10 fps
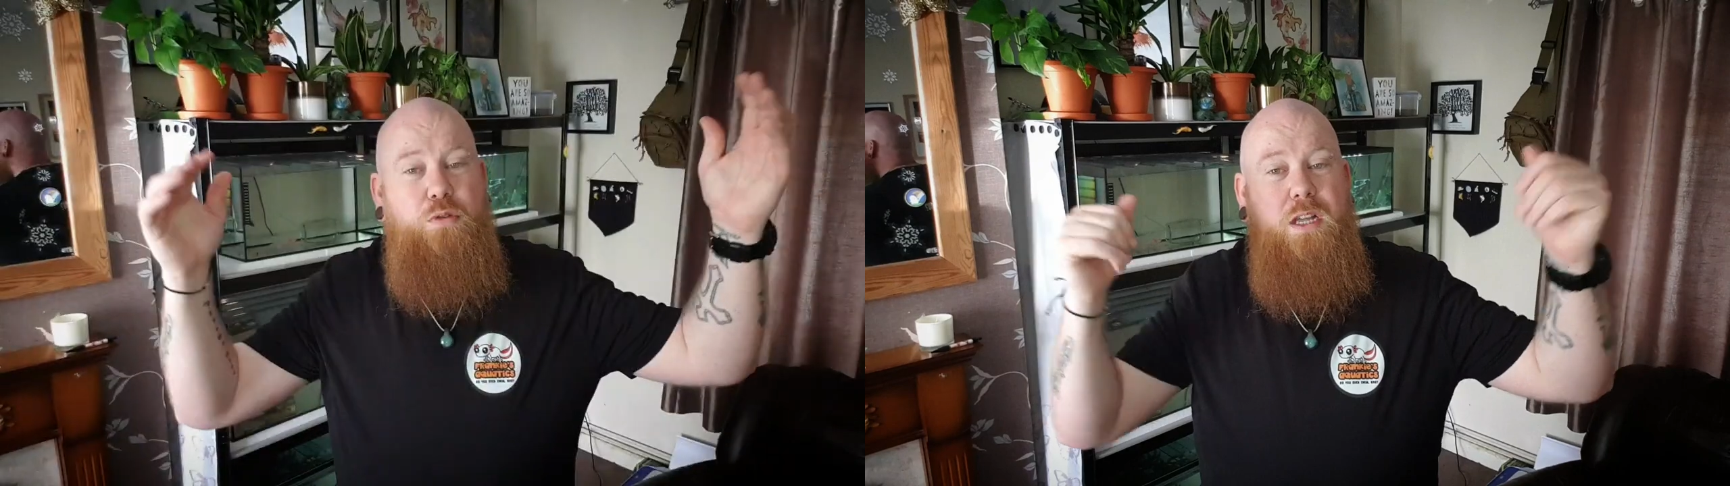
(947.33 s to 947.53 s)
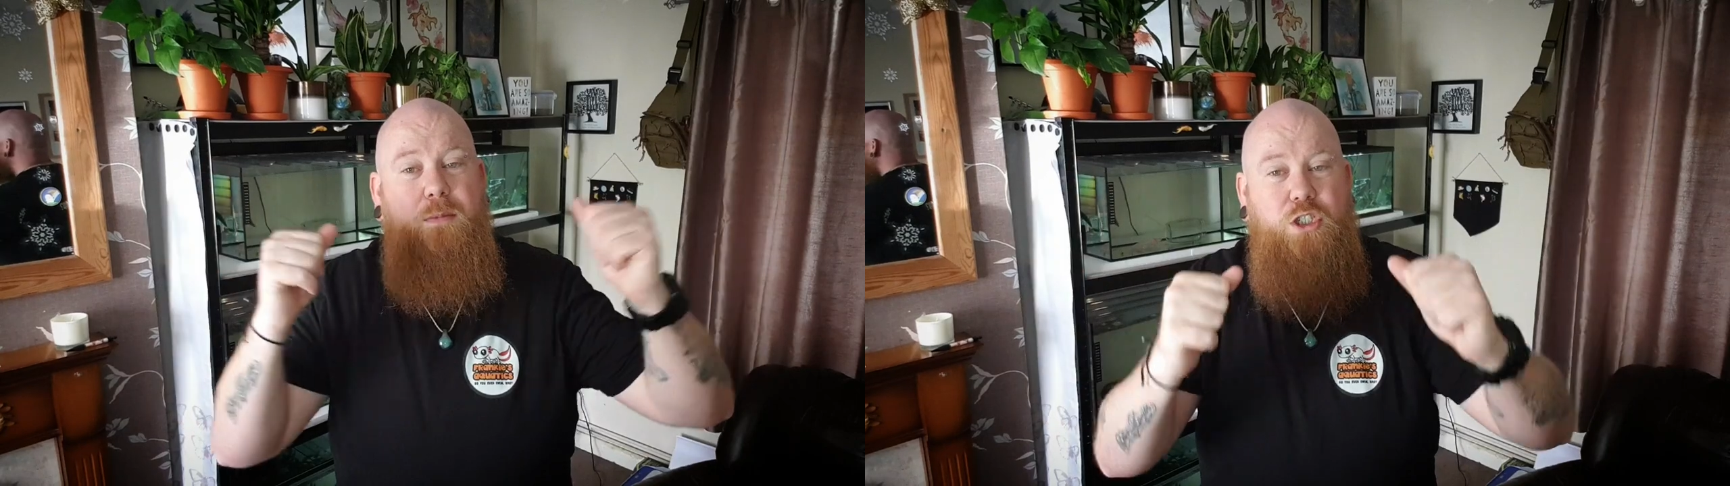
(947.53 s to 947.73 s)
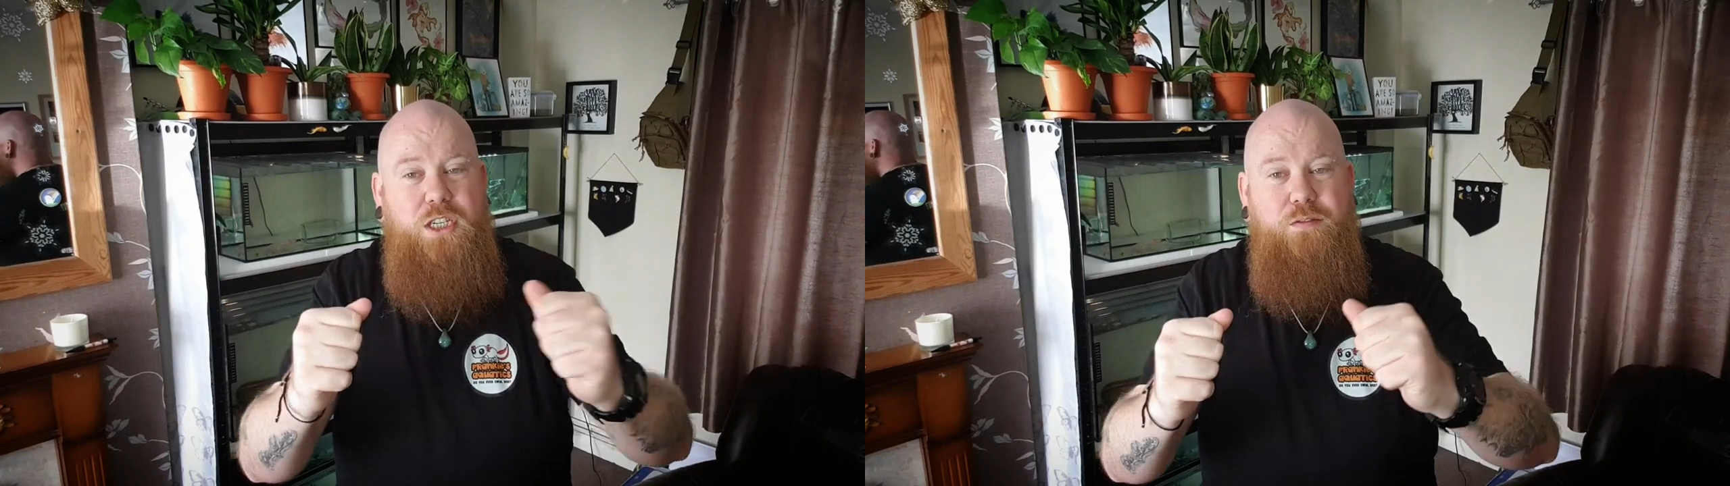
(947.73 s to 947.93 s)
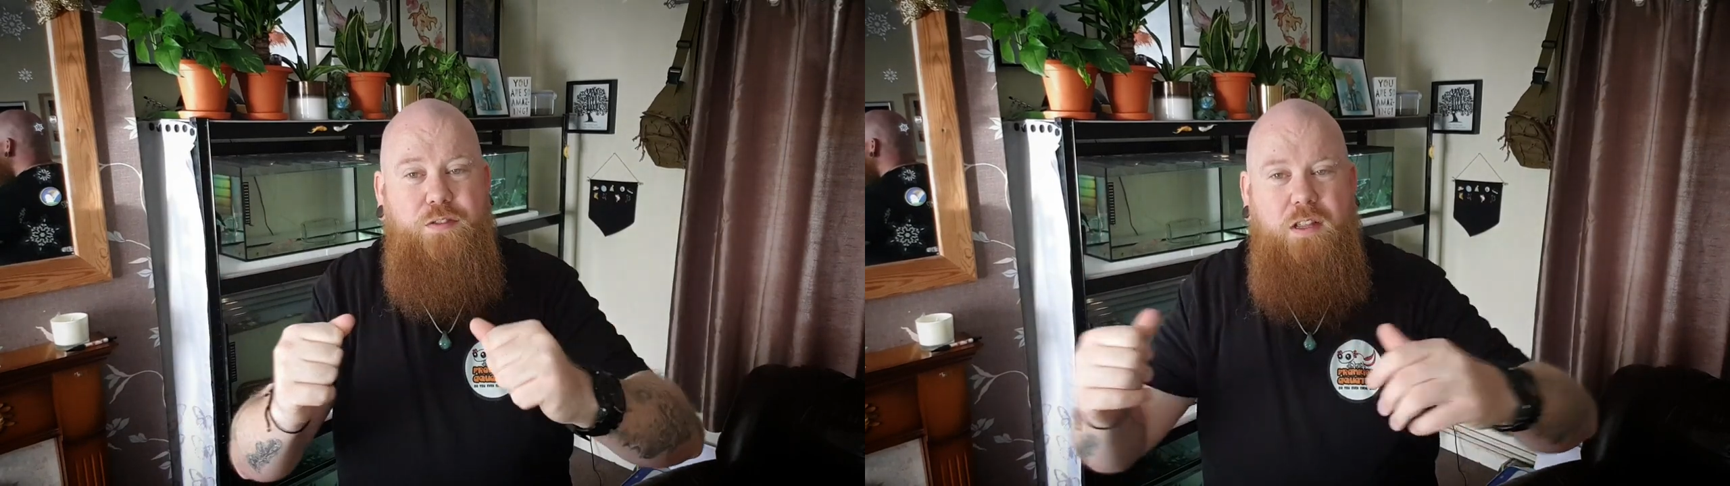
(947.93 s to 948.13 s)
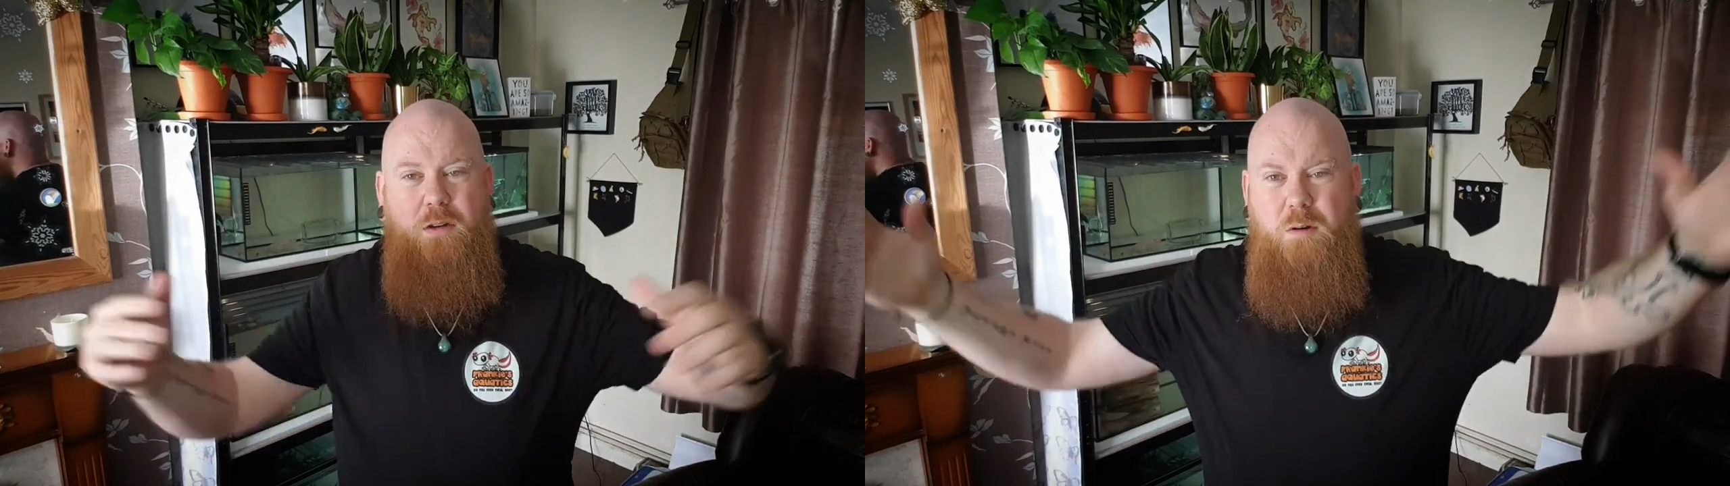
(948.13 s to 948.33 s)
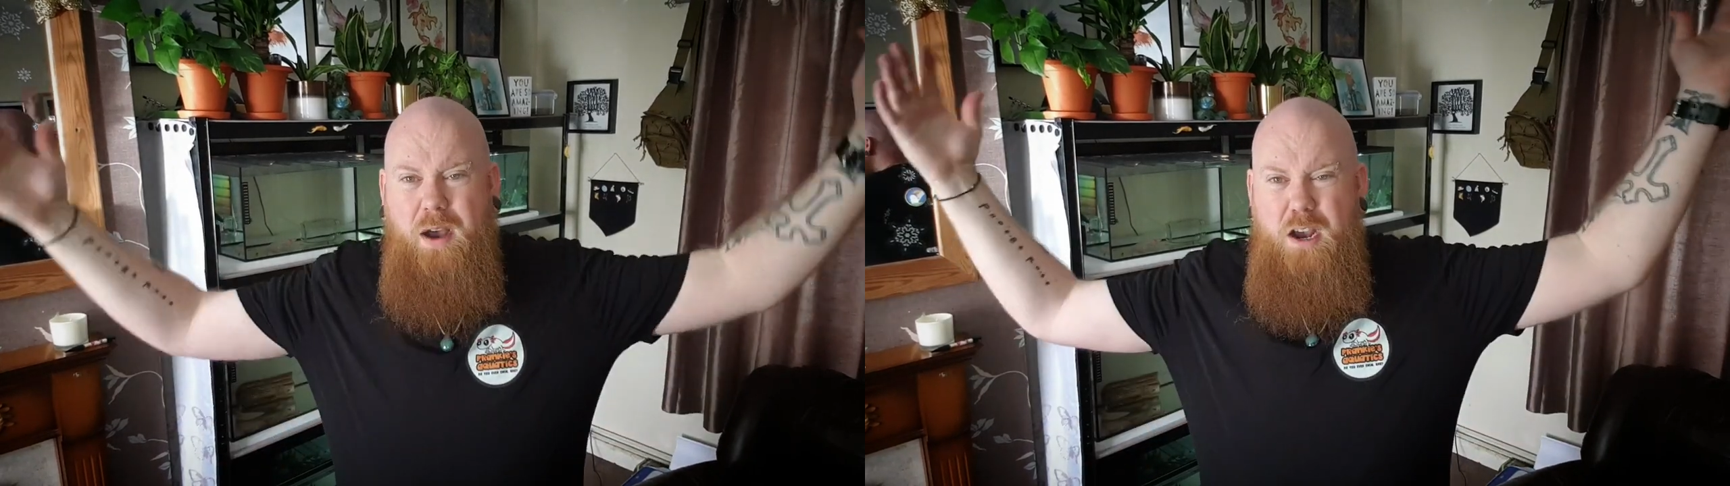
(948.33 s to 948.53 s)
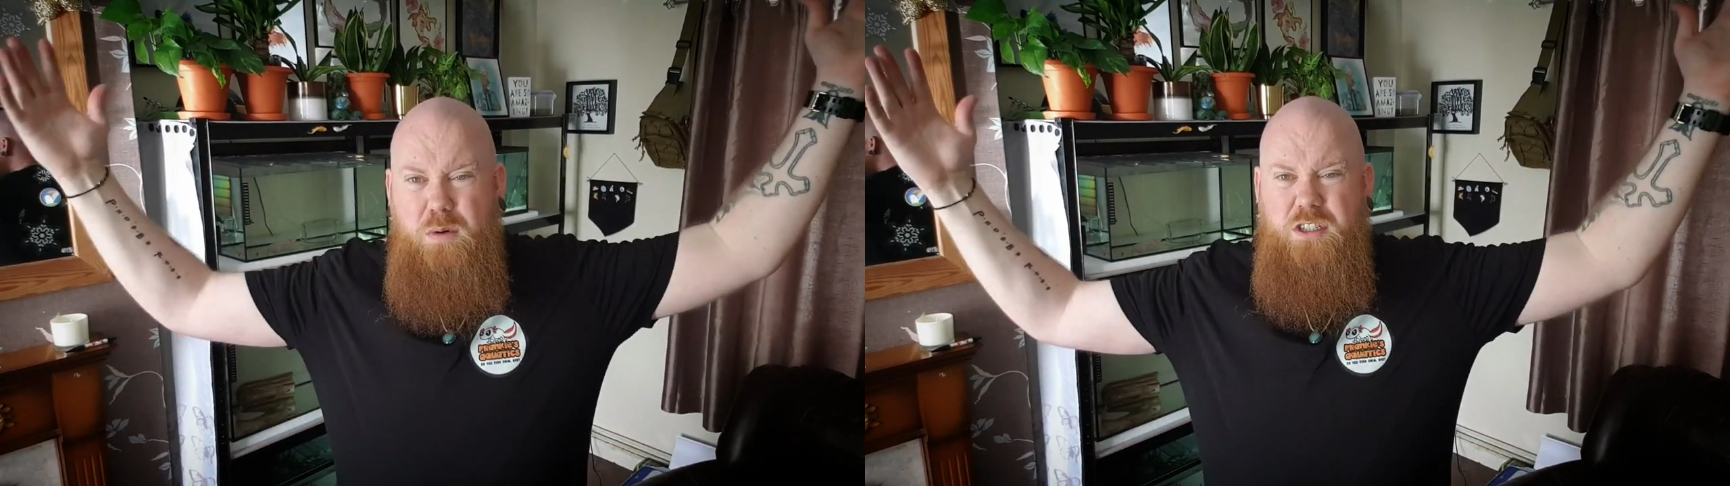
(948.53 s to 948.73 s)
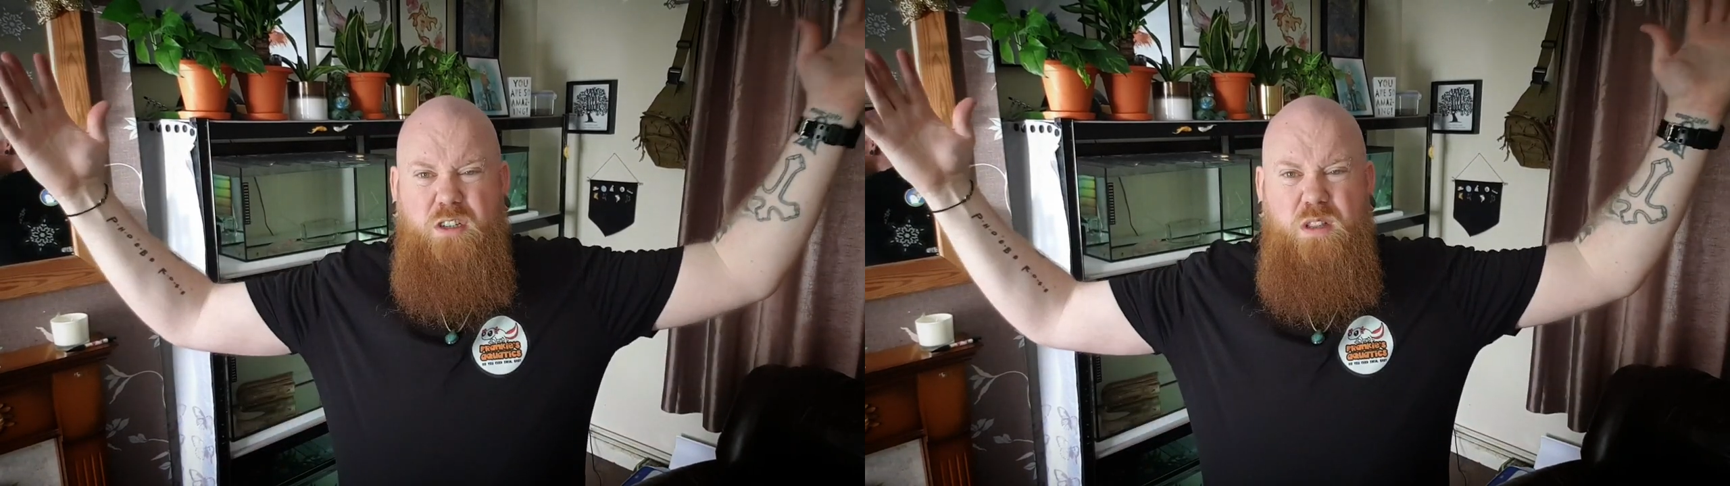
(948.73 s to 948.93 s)
pretty much it for that. I don't know why I
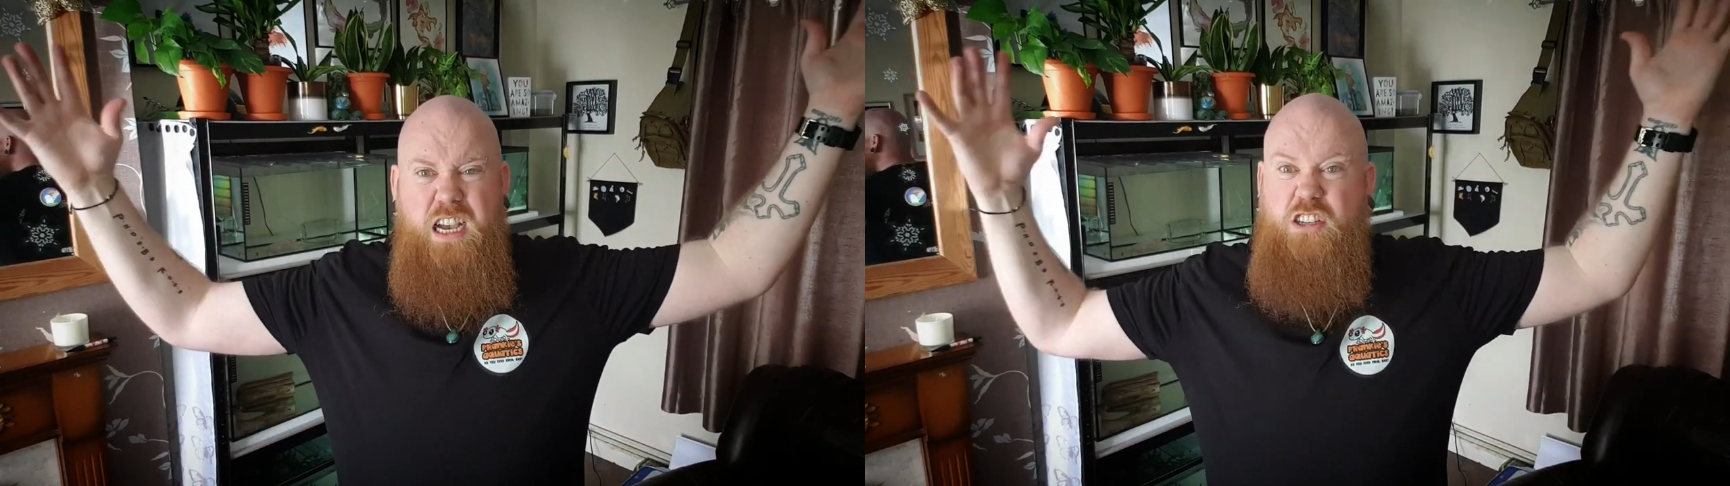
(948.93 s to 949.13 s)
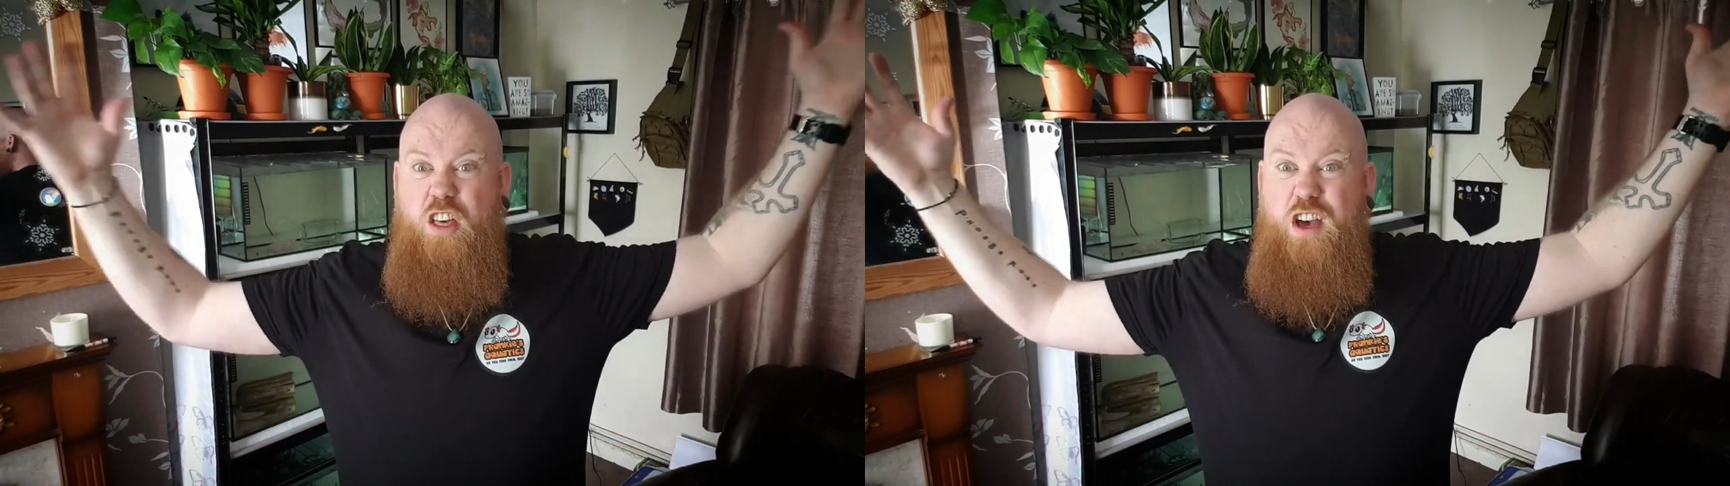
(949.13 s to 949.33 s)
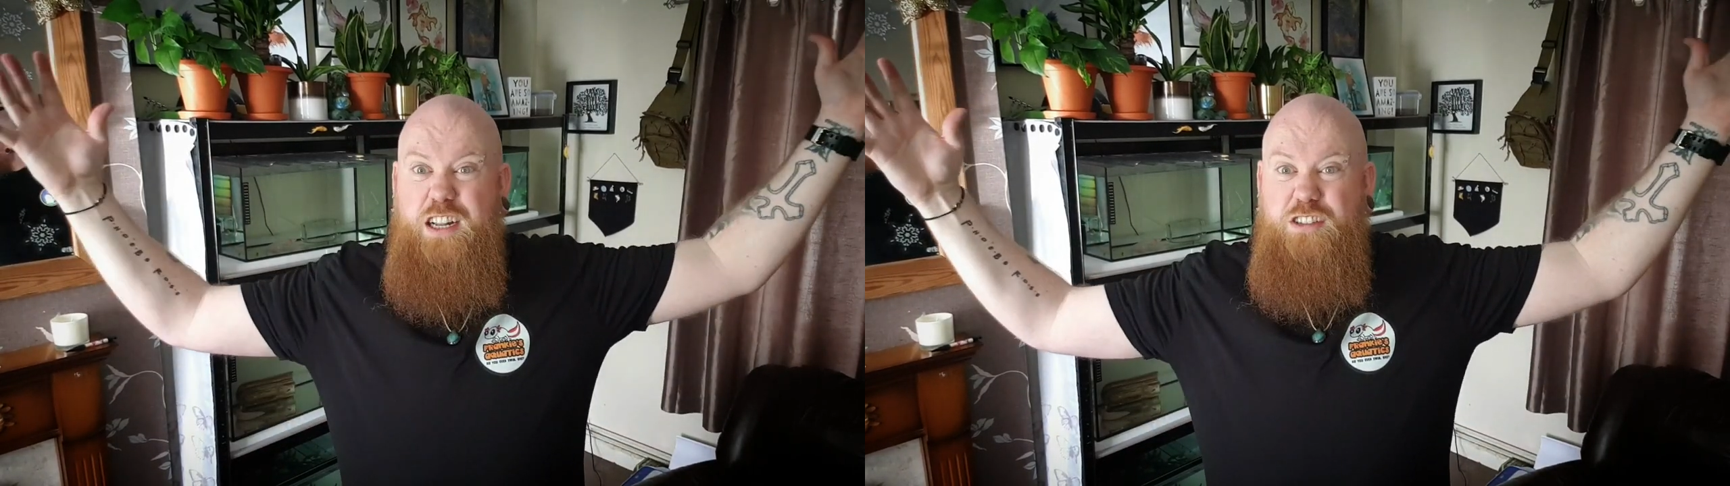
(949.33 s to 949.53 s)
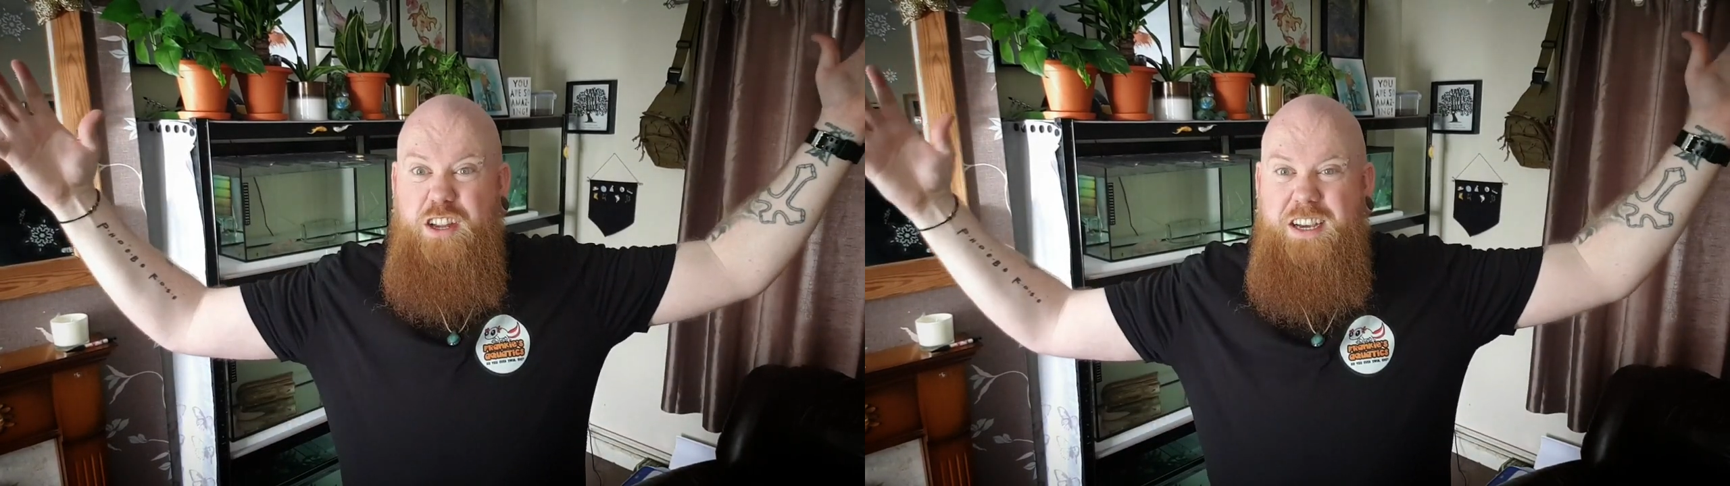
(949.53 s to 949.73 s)
always do this, and that's